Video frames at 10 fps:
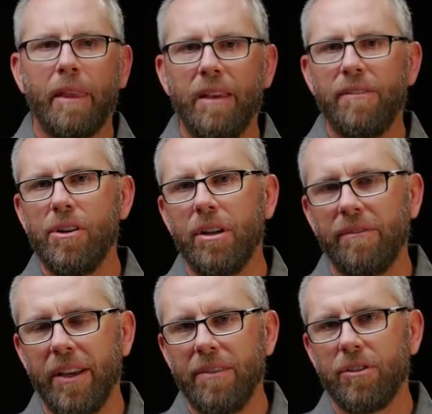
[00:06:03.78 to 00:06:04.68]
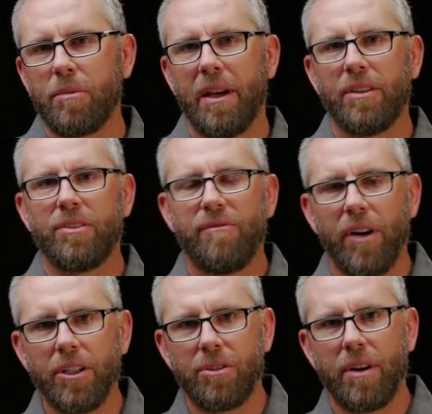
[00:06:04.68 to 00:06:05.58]
If you're an unfaithful spouse
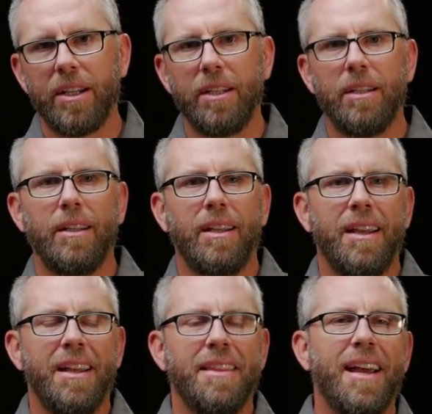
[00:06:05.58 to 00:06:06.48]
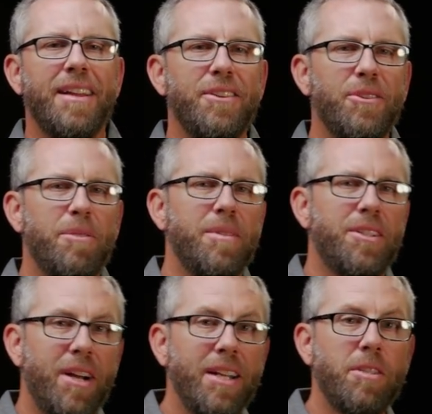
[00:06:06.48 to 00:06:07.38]
frustrated that your
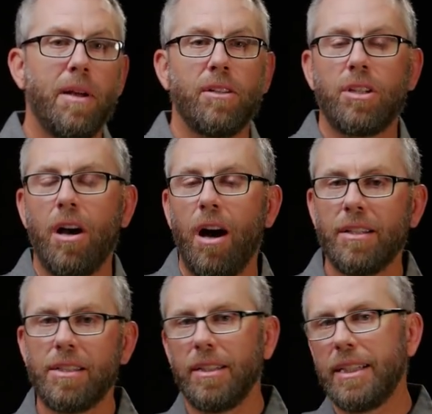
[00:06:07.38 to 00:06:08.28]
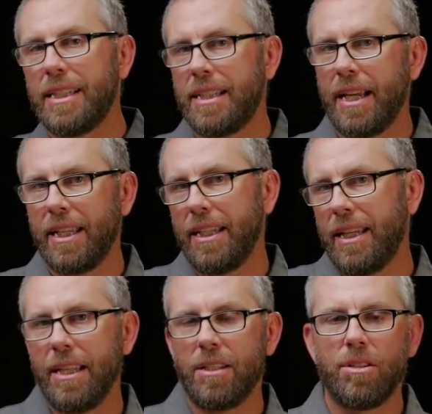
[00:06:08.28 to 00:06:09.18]
betrayed spouse constantly second
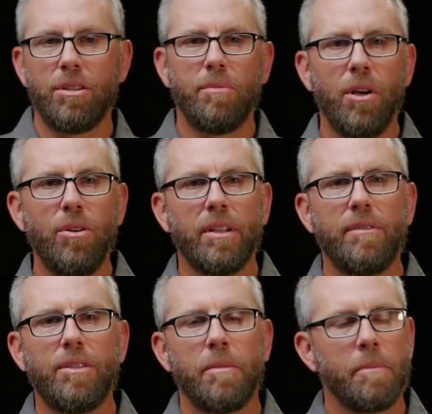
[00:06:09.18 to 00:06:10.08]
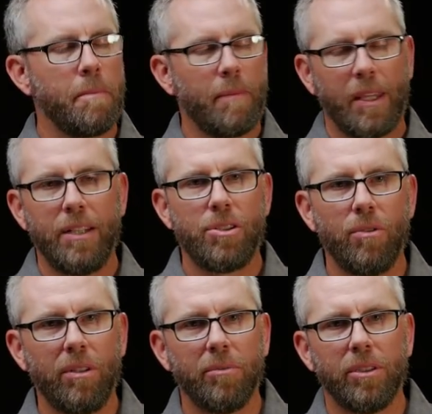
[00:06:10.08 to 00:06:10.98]
guesses your motives, it's
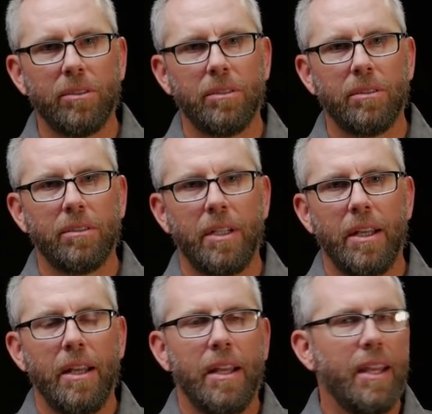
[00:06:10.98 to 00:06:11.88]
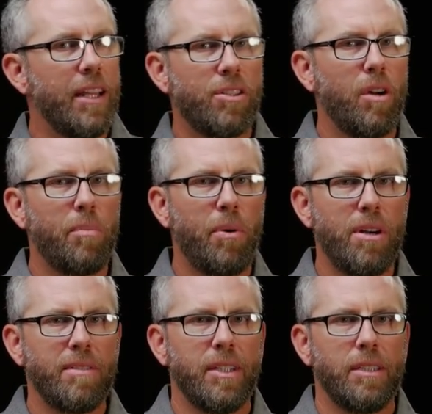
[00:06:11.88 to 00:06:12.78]
normal. It's all
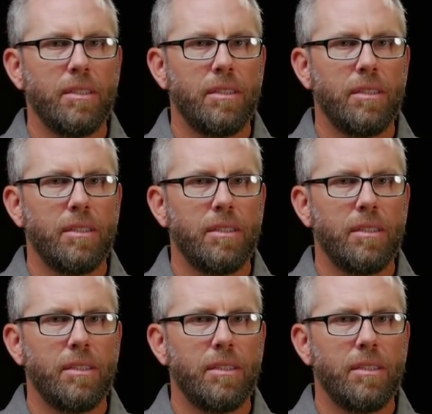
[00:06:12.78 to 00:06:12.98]
part of it.